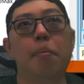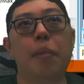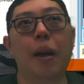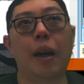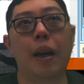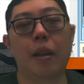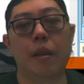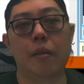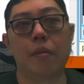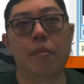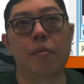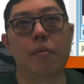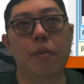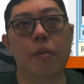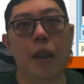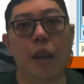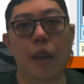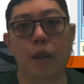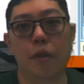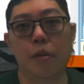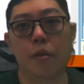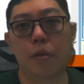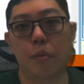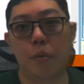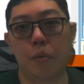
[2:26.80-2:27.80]
but
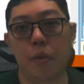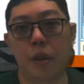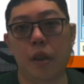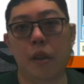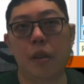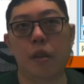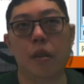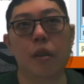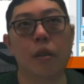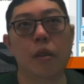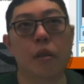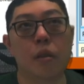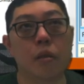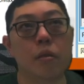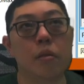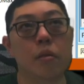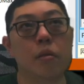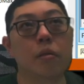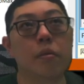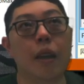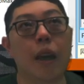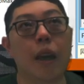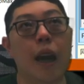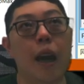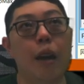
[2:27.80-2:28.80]
as we know,
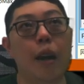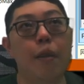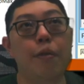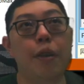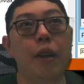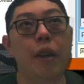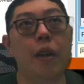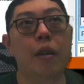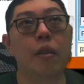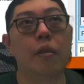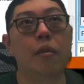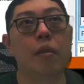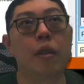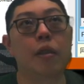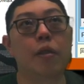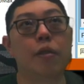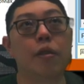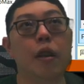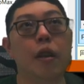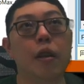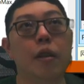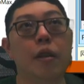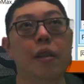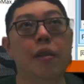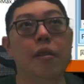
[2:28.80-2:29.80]
the FL is
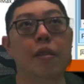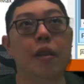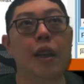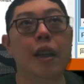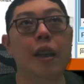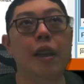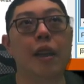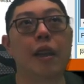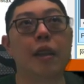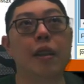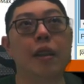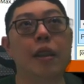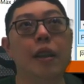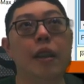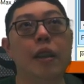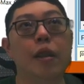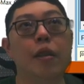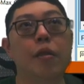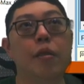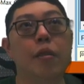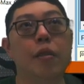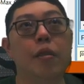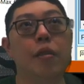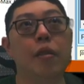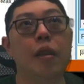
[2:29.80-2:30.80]
not designed like
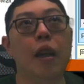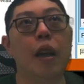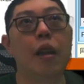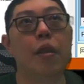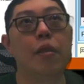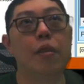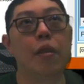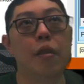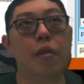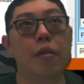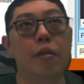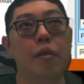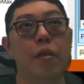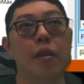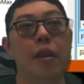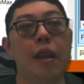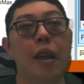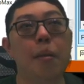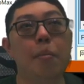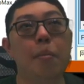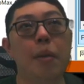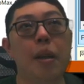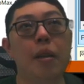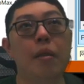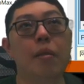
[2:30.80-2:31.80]
this. They just
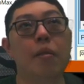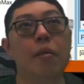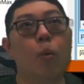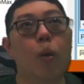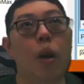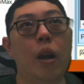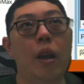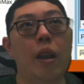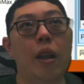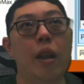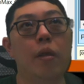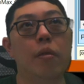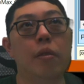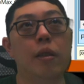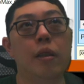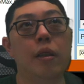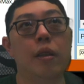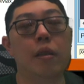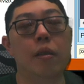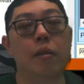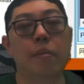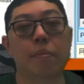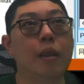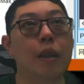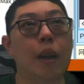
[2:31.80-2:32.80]
name it
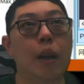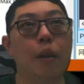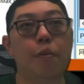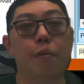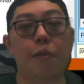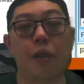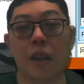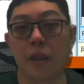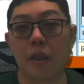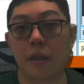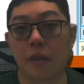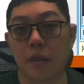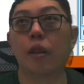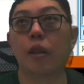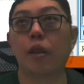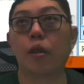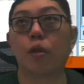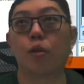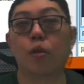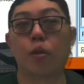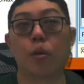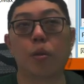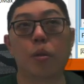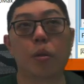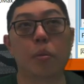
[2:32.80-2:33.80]
whatever they think is
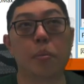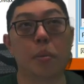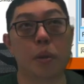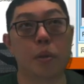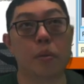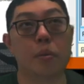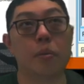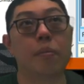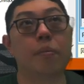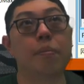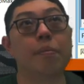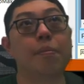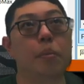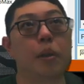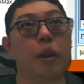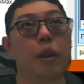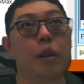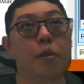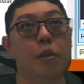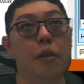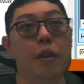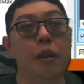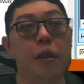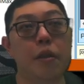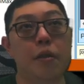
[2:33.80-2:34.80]
suitable
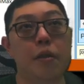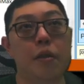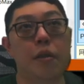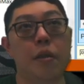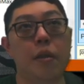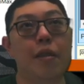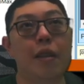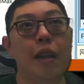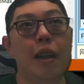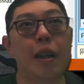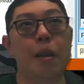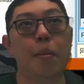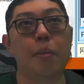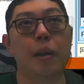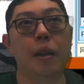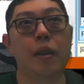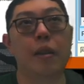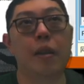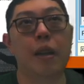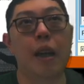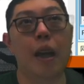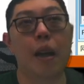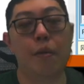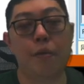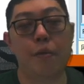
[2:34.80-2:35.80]
because this
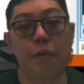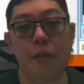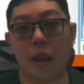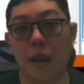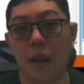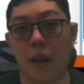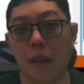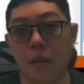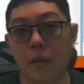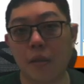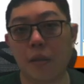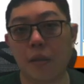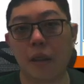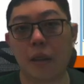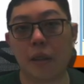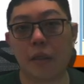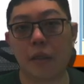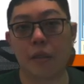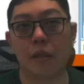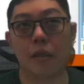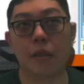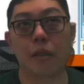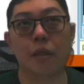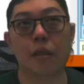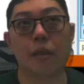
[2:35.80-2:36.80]
label FL
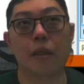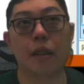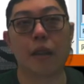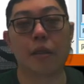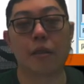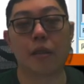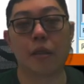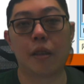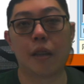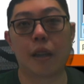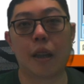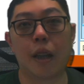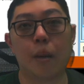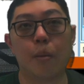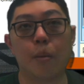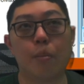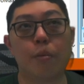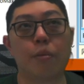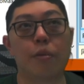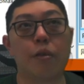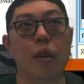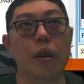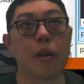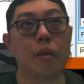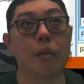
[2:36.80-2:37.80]
is doesn't come
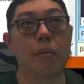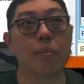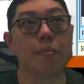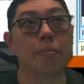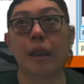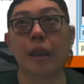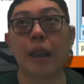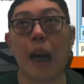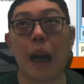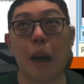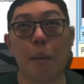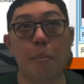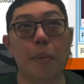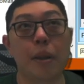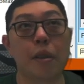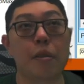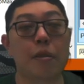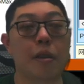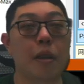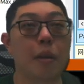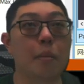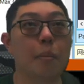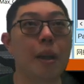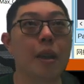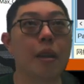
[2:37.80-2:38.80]
from the Apple
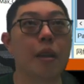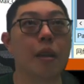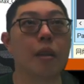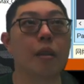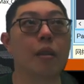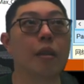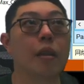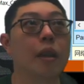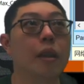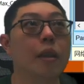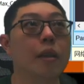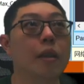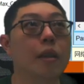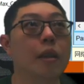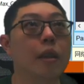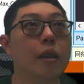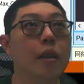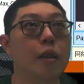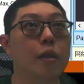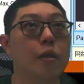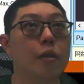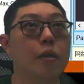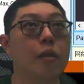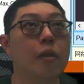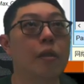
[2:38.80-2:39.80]
schematic. Right? It
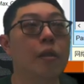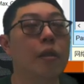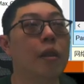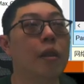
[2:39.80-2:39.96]
is